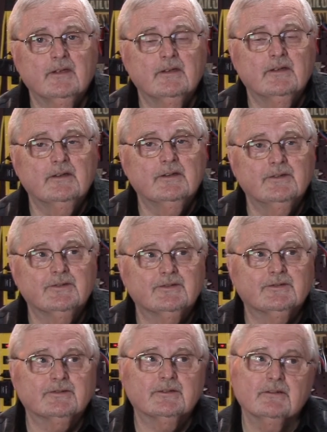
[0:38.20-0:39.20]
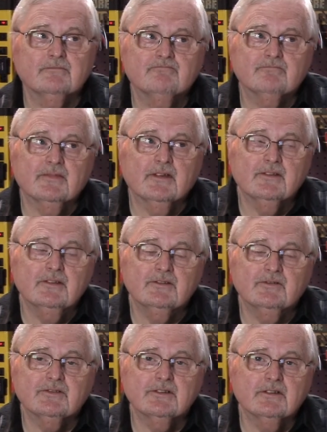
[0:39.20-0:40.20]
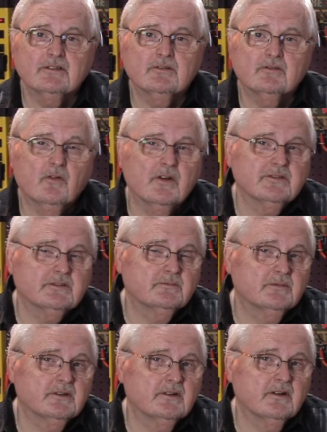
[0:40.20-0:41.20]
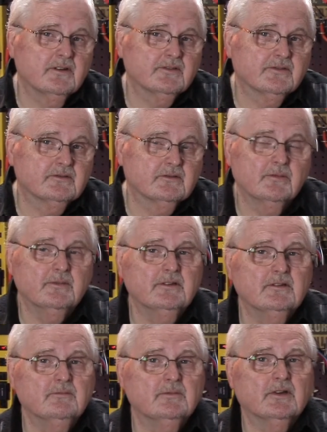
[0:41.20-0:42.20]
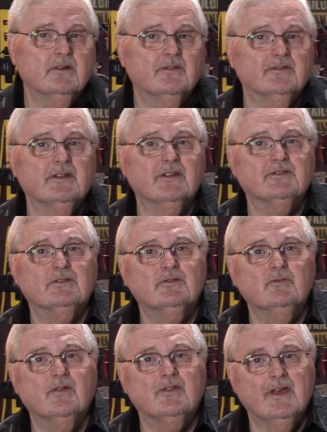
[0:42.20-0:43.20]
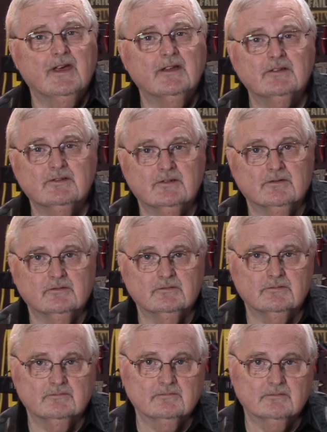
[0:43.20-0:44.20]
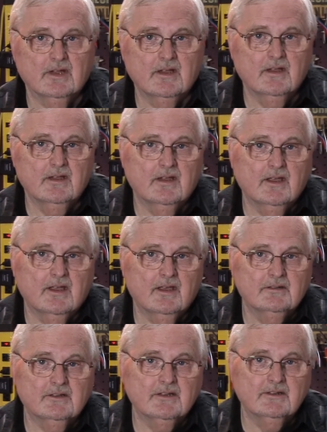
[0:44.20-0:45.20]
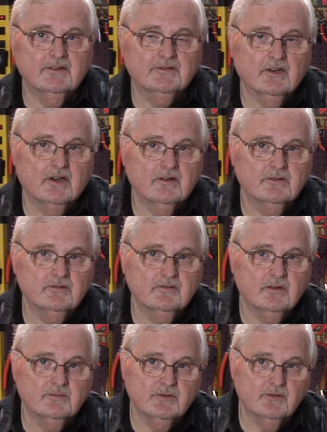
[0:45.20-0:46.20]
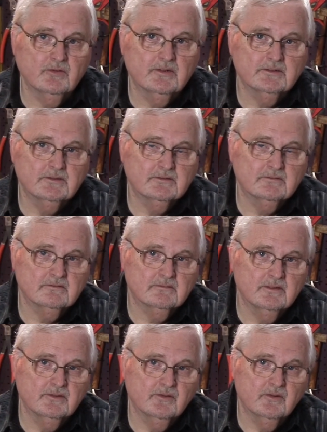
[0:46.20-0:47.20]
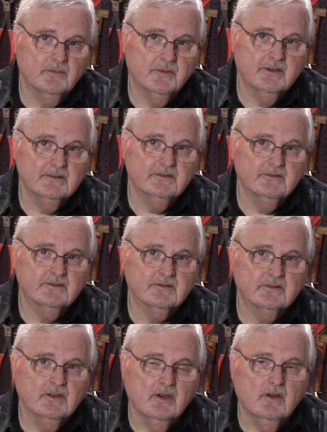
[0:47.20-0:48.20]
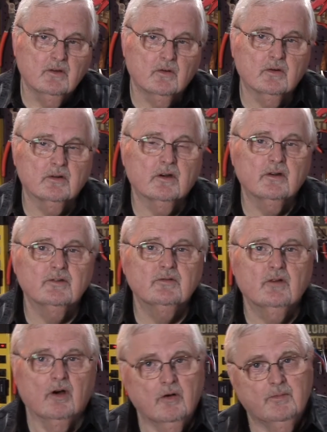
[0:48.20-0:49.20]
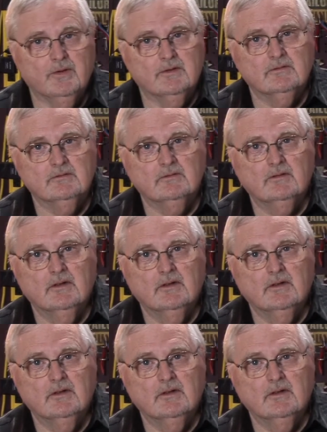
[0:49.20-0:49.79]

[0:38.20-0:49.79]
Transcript: is an interesting question to me because it has to do with attitude. And that is, are you obdurate in your opinions, or are you open